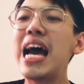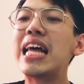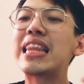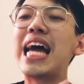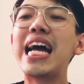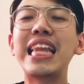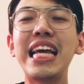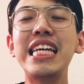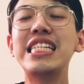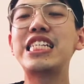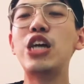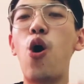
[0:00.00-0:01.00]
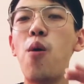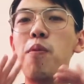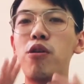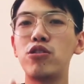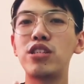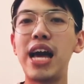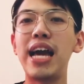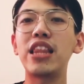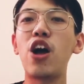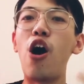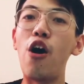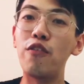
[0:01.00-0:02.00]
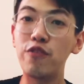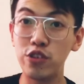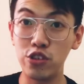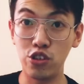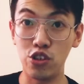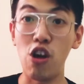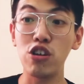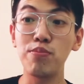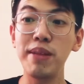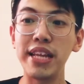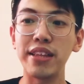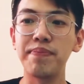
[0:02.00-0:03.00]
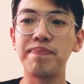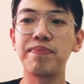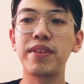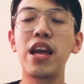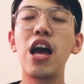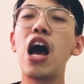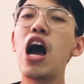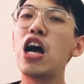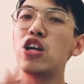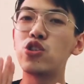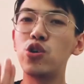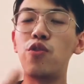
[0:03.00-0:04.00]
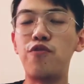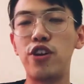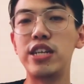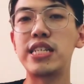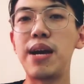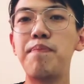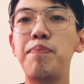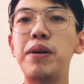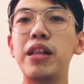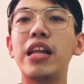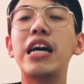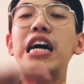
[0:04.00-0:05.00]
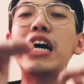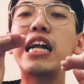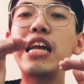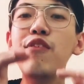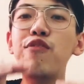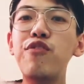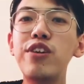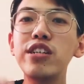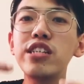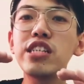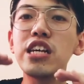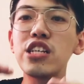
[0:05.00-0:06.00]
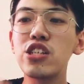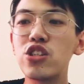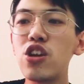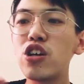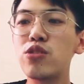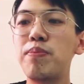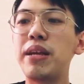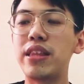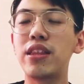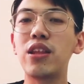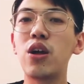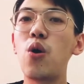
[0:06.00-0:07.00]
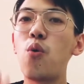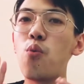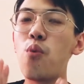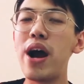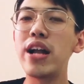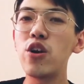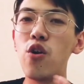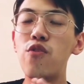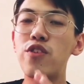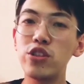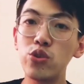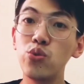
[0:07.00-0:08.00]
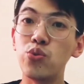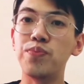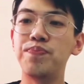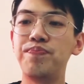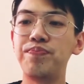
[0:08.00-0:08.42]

That is the opposite of stock split. So for example, reverse stock split 1/2.